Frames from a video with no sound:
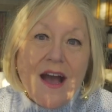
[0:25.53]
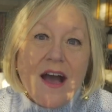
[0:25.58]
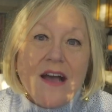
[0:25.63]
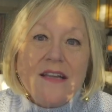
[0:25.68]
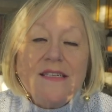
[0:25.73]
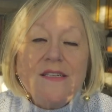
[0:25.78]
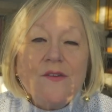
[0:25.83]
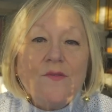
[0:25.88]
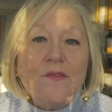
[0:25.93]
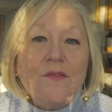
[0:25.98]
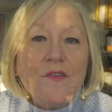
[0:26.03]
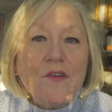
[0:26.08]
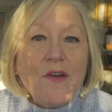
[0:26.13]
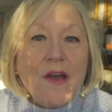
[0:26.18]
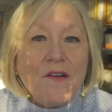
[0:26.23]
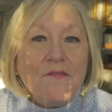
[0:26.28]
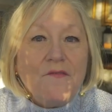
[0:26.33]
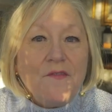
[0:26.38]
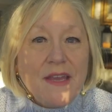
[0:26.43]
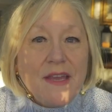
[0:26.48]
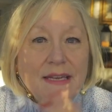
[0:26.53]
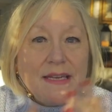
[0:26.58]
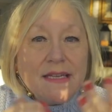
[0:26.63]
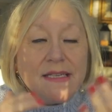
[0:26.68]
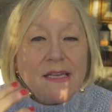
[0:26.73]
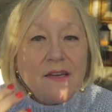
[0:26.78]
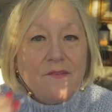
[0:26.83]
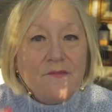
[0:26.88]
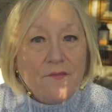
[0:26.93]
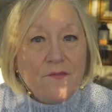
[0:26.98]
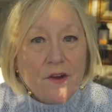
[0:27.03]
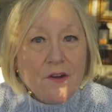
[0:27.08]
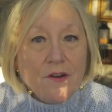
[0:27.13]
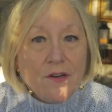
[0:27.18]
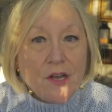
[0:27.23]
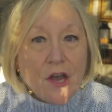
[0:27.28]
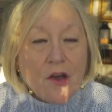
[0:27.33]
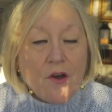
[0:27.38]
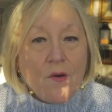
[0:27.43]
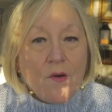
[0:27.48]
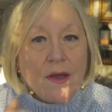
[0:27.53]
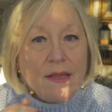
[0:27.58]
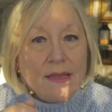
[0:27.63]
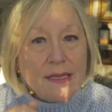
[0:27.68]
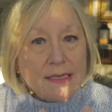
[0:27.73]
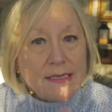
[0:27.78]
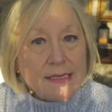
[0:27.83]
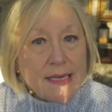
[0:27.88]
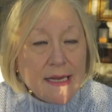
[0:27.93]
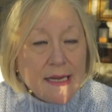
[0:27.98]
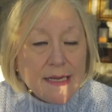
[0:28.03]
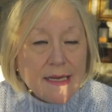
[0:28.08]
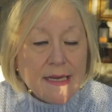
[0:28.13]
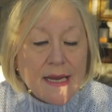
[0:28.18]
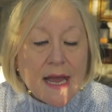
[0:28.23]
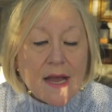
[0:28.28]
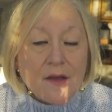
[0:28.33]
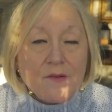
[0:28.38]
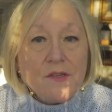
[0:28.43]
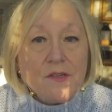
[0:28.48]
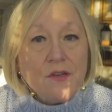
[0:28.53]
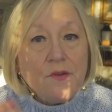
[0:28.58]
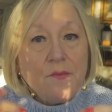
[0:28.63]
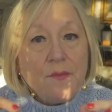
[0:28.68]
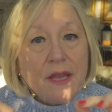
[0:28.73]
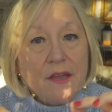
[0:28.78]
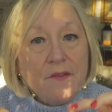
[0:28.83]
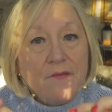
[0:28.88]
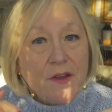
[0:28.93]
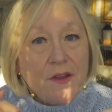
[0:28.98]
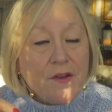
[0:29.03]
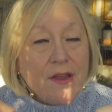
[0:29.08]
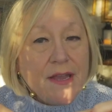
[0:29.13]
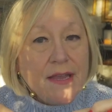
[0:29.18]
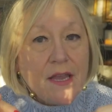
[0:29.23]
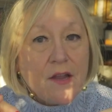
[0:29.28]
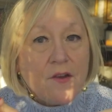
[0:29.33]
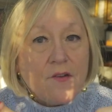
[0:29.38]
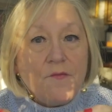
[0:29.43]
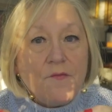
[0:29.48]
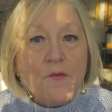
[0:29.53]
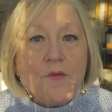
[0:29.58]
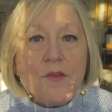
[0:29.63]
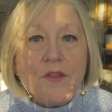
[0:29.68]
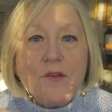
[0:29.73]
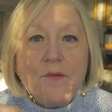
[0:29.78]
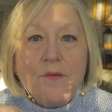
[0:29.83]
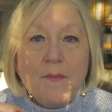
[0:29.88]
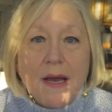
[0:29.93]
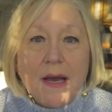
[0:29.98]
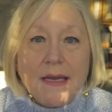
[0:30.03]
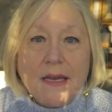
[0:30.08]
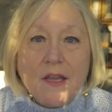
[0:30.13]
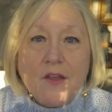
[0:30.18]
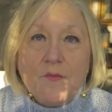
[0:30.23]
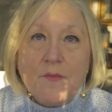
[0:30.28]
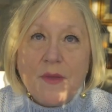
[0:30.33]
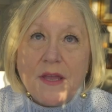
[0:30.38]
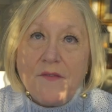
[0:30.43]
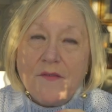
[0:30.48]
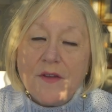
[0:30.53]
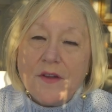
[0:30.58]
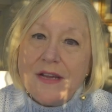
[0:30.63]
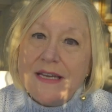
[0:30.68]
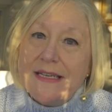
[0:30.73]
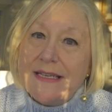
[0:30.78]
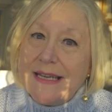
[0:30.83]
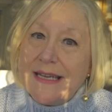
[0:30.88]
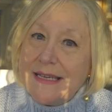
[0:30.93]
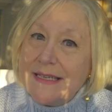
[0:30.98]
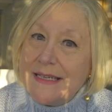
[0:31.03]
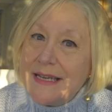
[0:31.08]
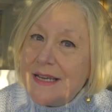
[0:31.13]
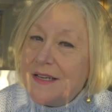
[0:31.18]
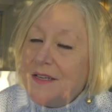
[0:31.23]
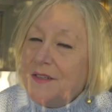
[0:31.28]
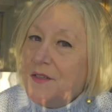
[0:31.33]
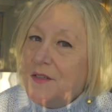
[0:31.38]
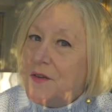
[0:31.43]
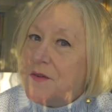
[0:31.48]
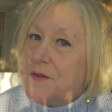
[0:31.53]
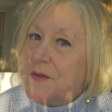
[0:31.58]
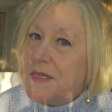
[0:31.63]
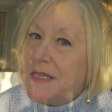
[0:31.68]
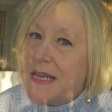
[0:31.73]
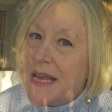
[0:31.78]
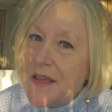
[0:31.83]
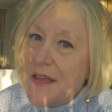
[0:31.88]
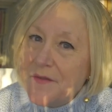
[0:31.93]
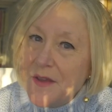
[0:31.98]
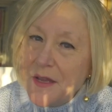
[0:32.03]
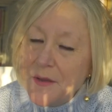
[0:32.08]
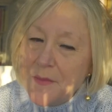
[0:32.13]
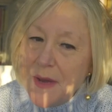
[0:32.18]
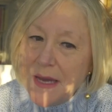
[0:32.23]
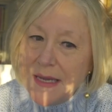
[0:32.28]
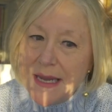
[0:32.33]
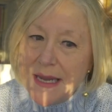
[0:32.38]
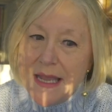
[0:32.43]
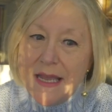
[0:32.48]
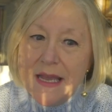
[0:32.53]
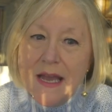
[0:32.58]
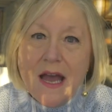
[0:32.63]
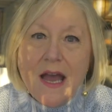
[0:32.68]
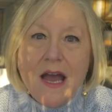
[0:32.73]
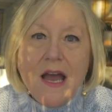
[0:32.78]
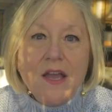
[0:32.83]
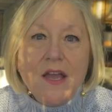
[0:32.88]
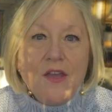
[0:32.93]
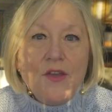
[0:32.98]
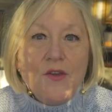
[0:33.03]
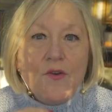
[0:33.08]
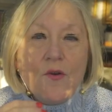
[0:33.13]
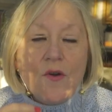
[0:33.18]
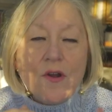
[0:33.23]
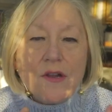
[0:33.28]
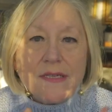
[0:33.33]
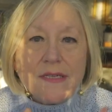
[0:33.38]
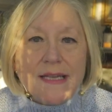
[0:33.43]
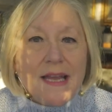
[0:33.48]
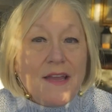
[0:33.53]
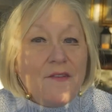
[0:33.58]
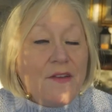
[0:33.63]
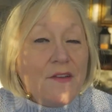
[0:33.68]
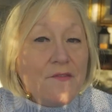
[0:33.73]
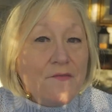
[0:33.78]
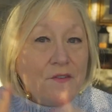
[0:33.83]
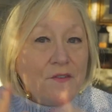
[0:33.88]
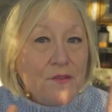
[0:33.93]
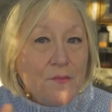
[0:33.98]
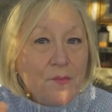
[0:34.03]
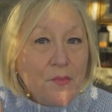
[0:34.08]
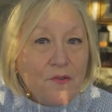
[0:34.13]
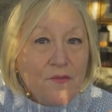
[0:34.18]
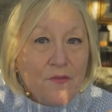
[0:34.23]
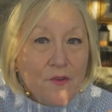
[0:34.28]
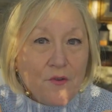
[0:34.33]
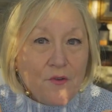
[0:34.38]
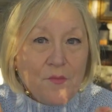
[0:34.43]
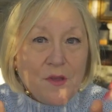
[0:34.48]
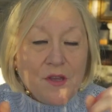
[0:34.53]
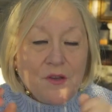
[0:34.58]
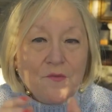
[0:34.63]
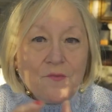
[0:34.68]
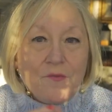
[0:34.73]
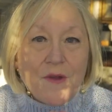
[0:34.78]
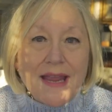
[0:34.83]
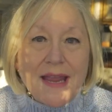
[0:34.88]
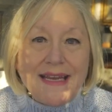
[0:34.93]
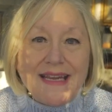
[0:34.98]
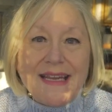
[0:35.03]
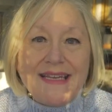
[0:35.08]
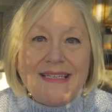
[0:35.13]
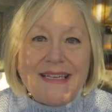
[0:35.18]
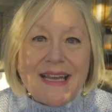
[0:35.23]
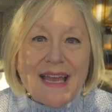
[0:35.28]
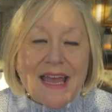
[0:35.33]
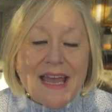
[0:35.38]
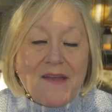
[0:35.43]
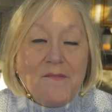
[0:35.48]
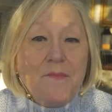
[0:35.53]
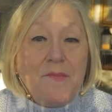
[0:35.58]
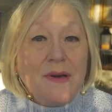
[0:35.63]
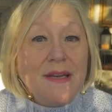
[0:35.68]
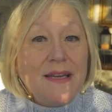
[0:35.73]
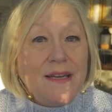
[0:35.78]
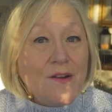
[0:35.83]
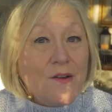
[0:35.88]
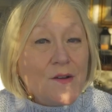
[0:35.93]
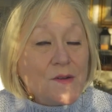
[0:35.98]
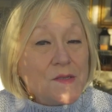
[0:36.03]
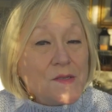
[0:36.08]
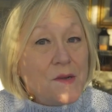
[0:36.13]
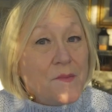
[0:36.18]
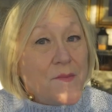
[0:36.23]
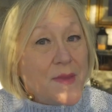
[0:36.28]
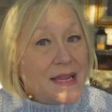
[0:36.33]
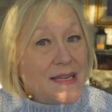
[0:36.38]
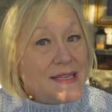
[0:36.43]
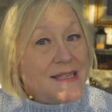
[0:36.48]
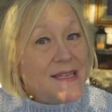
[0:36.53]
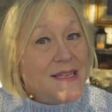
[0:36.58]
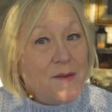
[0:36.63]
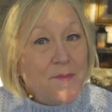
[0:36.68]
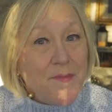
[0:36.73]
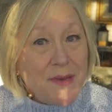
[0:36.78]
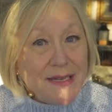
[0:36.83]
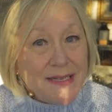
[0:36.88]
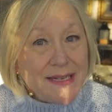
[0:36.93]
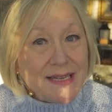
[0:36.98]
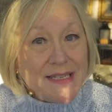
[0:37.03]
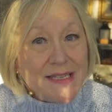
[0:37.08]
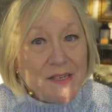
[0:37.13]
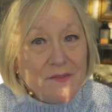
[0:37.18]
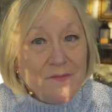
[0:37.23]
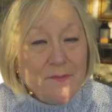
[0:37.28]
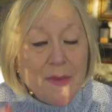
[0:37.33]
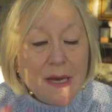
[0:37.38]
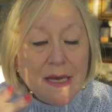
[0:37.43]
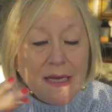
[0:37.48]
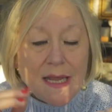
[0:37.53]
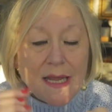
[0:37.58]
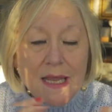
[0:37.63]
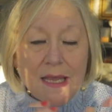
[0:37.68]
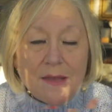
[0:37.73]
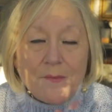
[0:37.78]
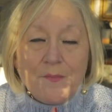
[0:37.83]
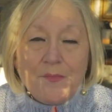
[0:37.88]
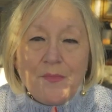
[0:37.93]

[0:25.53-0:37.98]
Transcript: So if you have Venus and Virgo in the second house, you're being very careful with your money. You're being very detailed. You're saving money. You're saving for the proverbial rainy day, but it also means an abundance of money.